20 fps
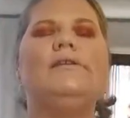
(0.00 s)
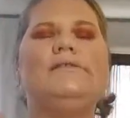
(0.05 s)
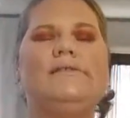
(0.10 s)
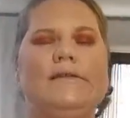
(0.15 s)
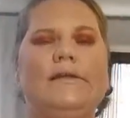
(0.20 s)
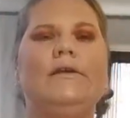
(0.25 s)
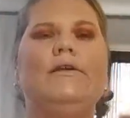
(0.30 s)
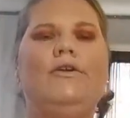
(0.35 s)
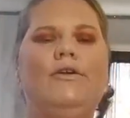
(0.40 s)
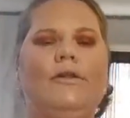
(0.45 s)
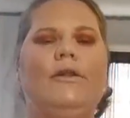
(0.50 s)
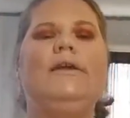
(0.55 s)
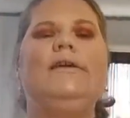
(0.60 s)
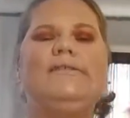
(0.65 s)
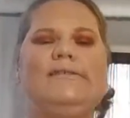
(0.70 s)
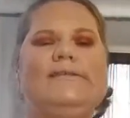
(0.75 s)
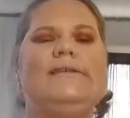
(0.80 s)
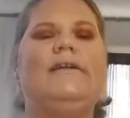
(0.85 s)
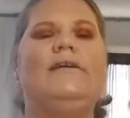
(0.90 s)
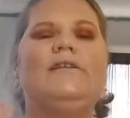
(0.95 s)
shit
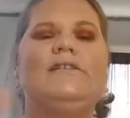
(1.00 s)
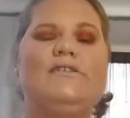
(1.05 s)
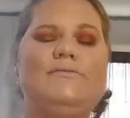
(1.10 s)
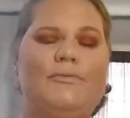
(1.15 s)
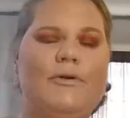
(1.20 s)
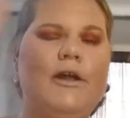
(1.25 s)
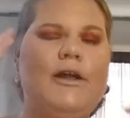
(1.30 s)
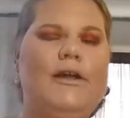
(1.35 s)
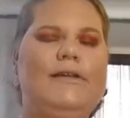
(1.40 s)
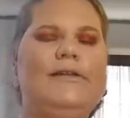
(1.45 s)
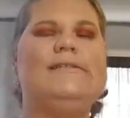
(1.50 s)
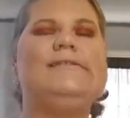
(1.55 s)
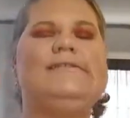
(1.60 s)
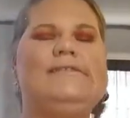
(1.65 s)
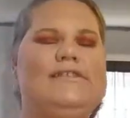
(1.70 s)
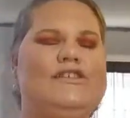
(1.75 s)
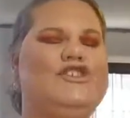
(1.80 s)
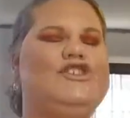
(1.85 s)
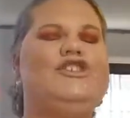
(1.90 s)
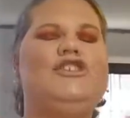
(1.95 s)
for your mascara.
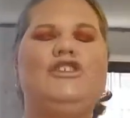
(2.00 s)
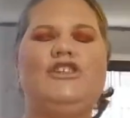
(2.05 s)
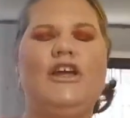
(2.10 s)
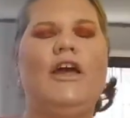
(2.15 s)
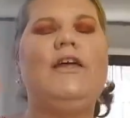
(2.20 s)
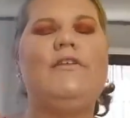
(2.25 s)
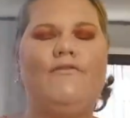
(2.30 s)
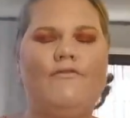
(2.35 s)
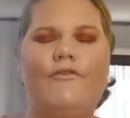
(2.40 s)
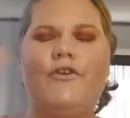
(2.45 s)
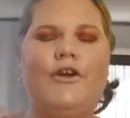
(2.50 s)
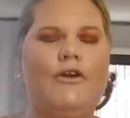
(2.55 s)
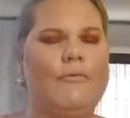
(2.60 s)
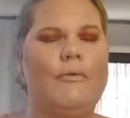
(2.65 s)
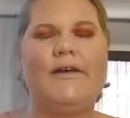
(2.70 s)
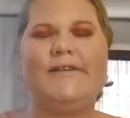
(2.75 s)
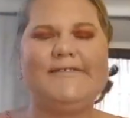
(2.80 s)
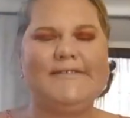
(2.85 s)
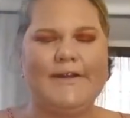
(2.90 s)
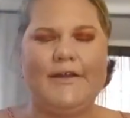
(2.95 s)
It doesn't do a
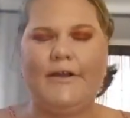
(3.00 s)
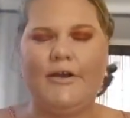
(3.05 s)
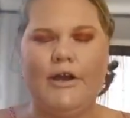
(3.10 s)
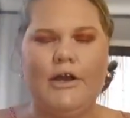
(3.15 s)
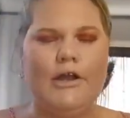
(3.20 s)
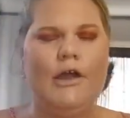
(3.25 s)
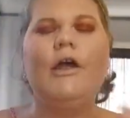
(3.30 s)
damn thing.